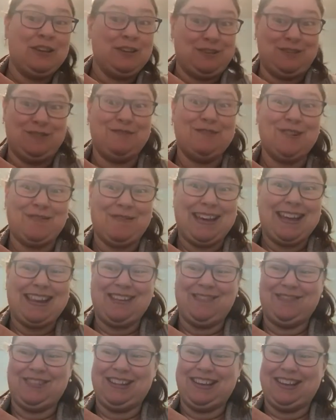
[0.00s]
You know I
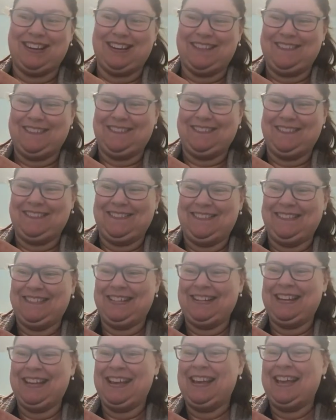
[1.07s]
love glitter.
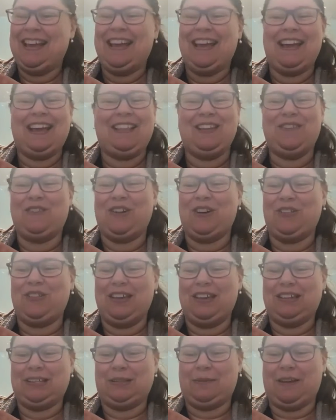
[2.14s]
I love all
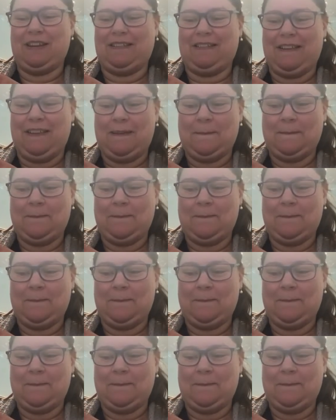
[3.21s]
things sparkly.